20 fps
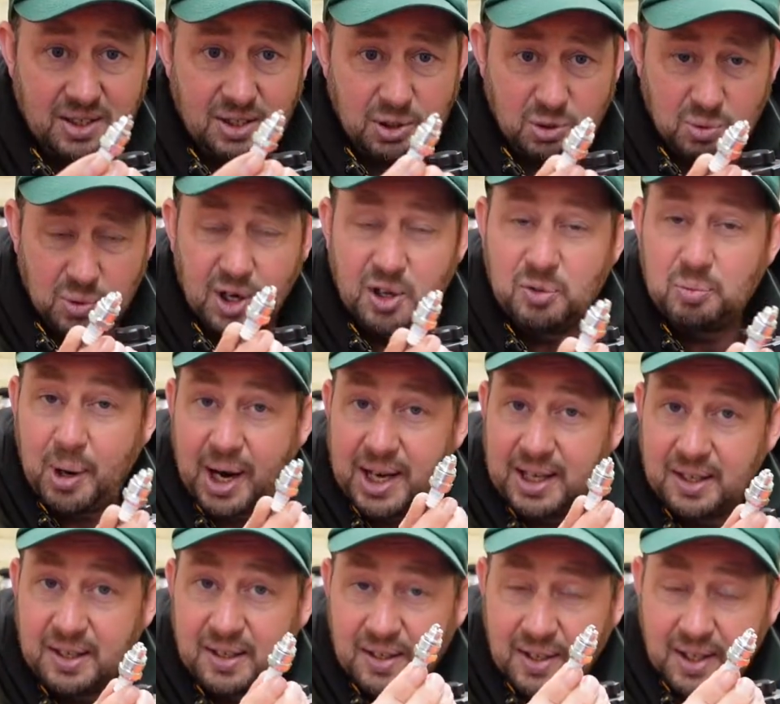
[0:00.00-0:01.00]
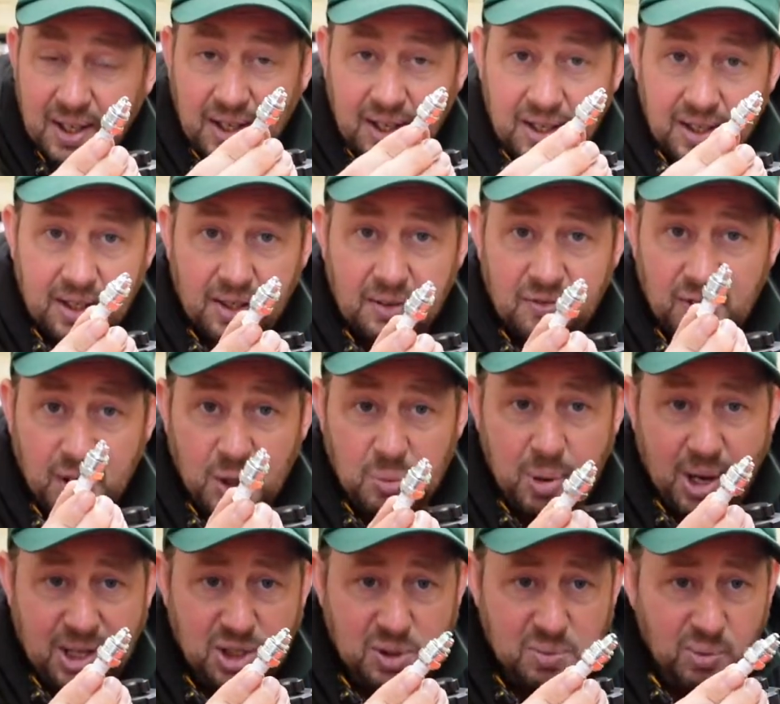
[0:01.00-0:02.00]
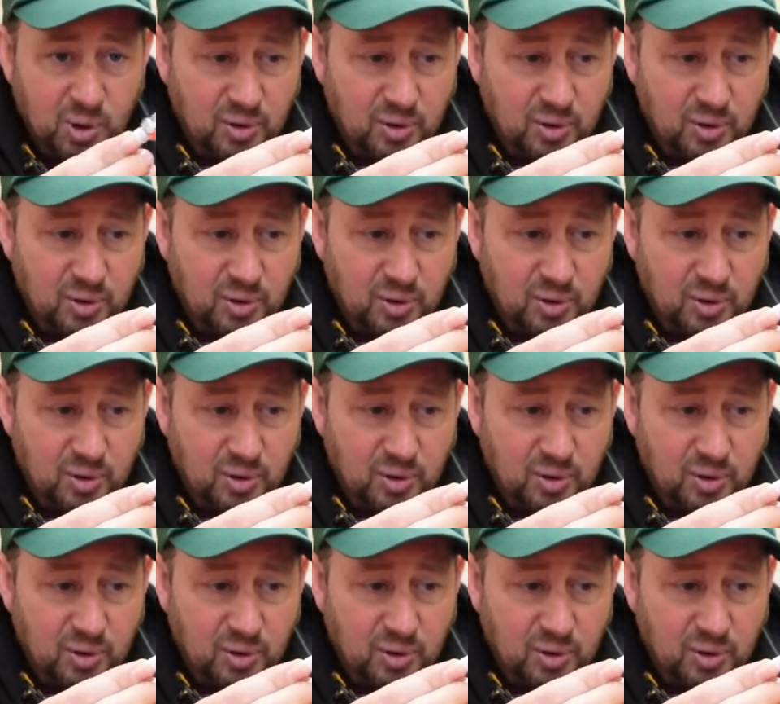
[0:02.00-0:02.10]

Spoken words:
So it's worth paying a few pence